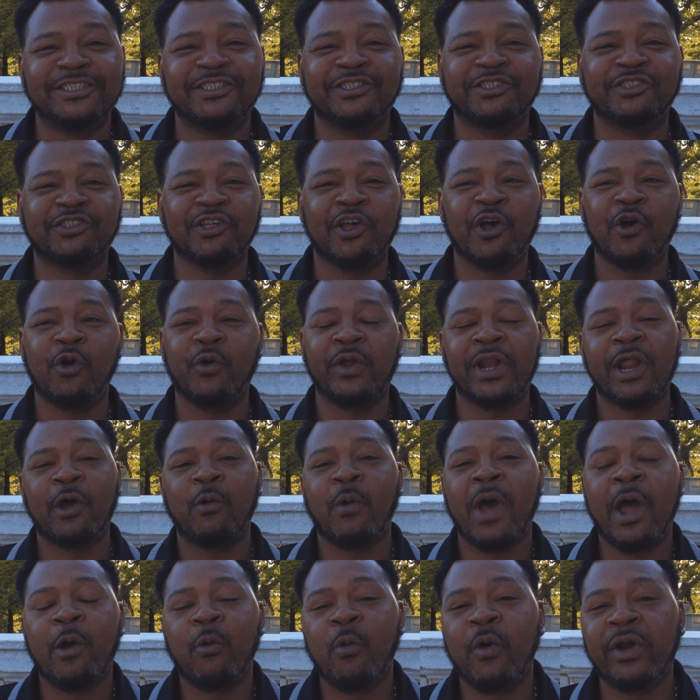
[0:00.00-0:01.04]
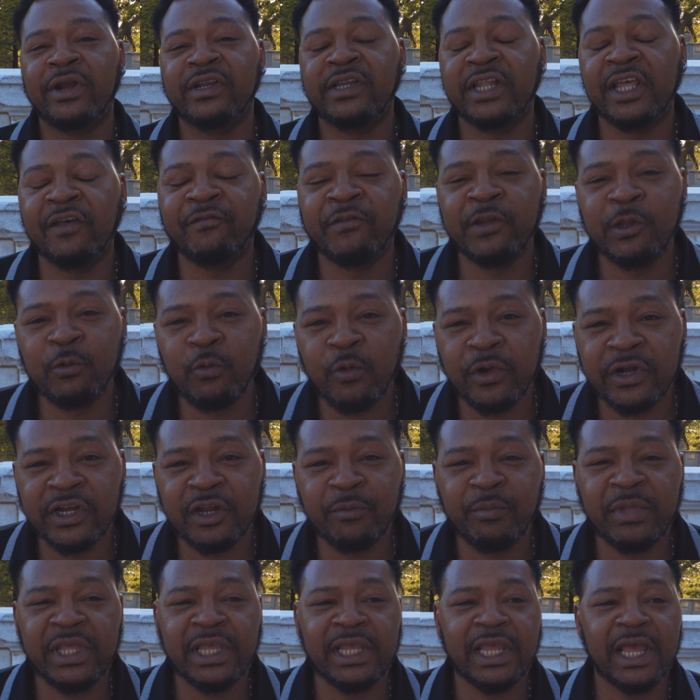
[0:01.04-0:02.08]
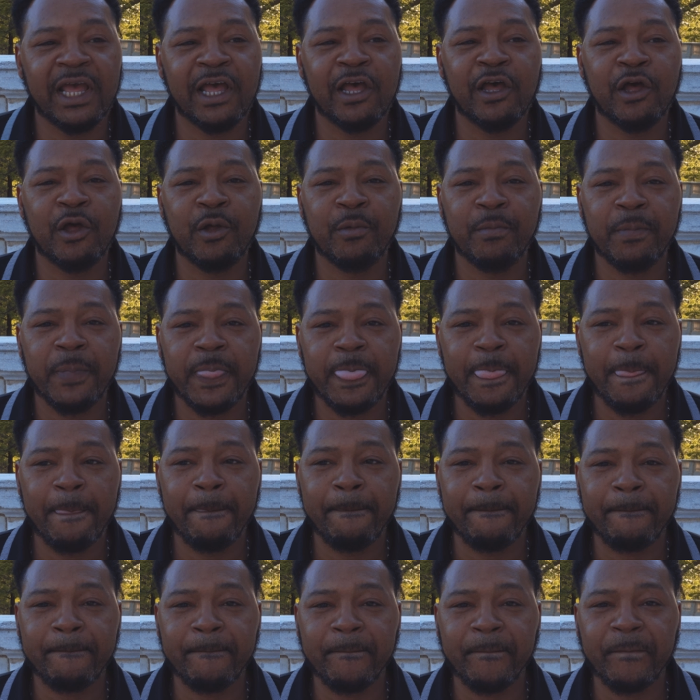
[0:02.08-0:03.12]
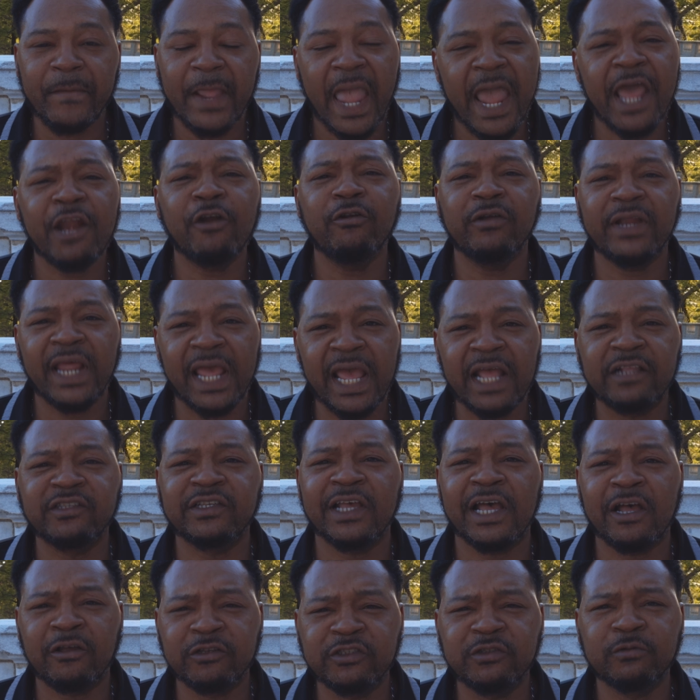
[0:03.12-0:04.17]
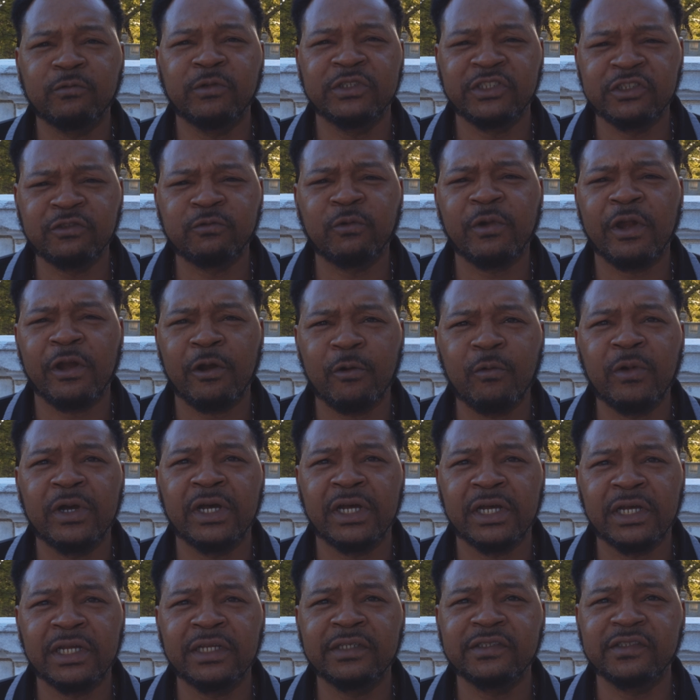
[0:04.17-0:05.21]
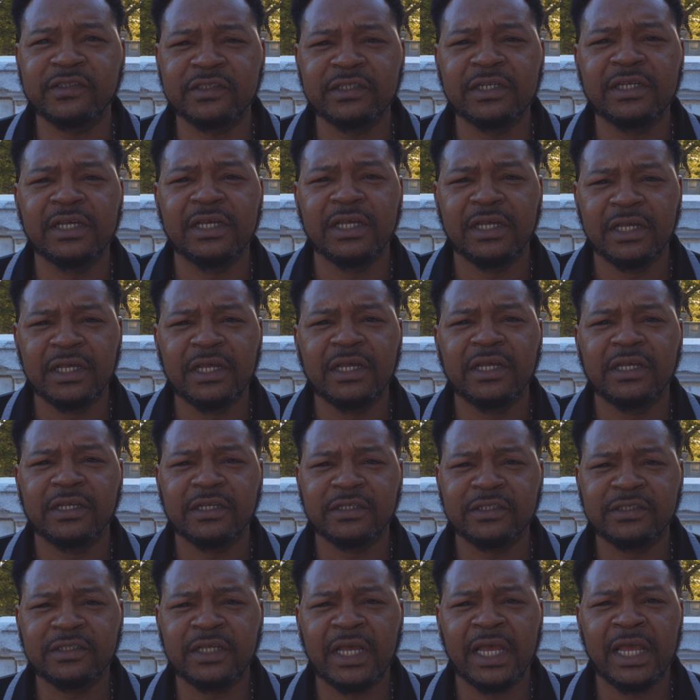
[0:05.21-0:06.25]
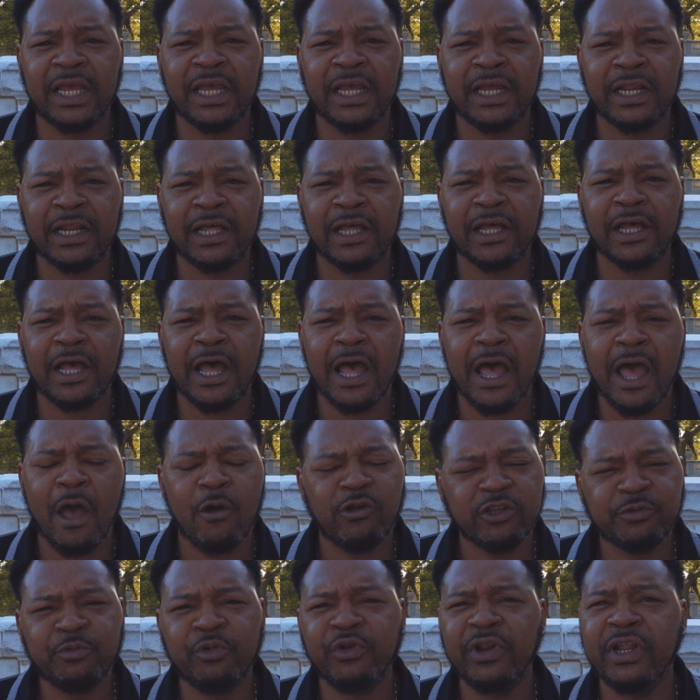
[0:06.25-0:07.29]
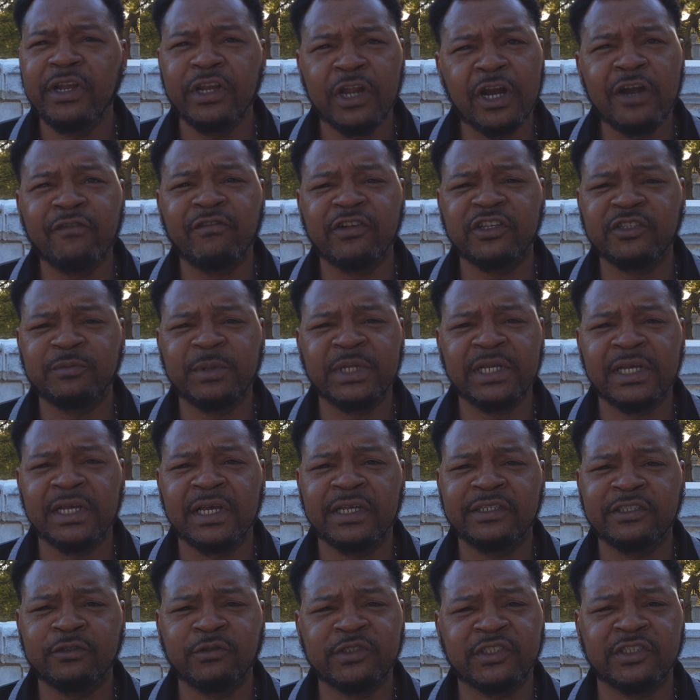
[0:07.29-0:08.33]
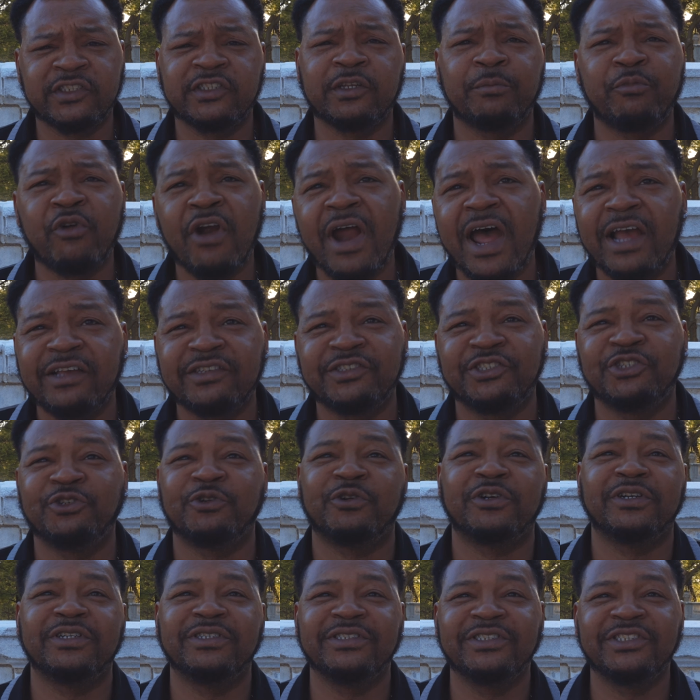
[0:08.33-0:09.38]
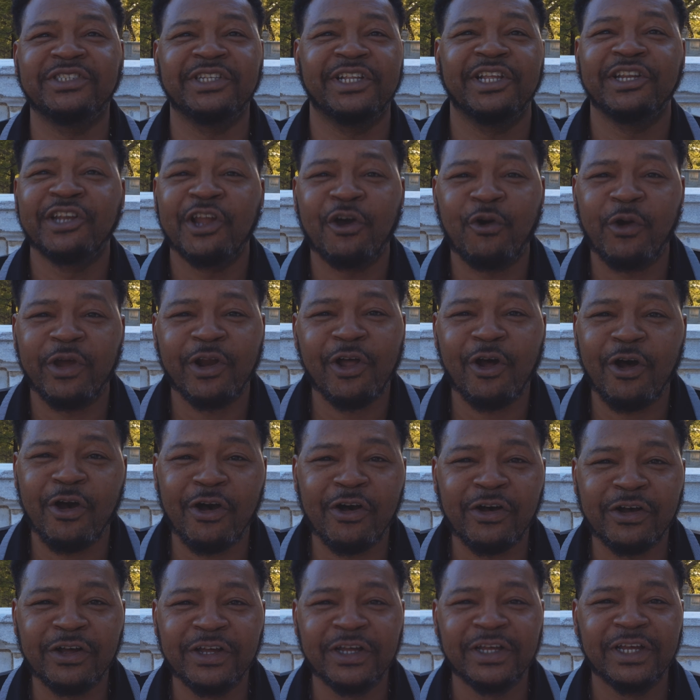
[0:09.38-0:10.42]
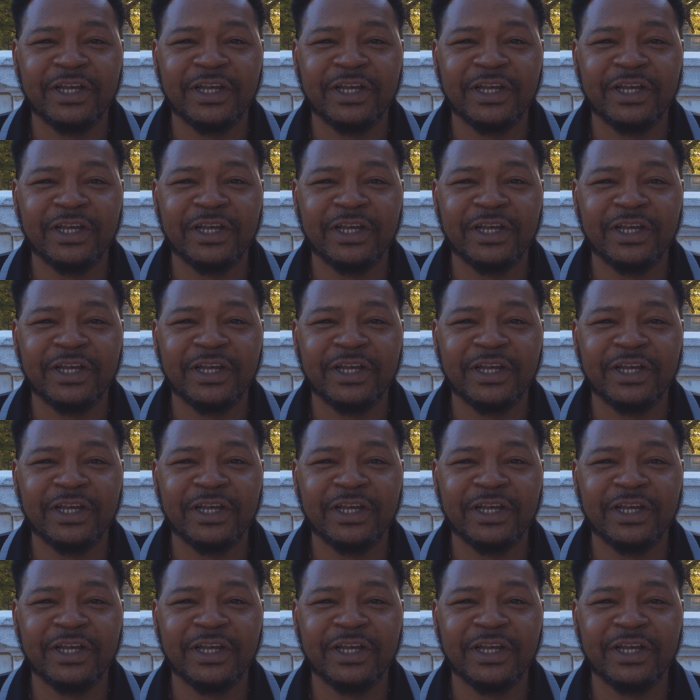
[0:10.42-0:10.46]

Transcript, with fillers: so, and I, I want, definitely wanted to be um, at her dad's house, which is where it was. And uh, I was pretty nervous because it was a surprise to her. She didn't know at all.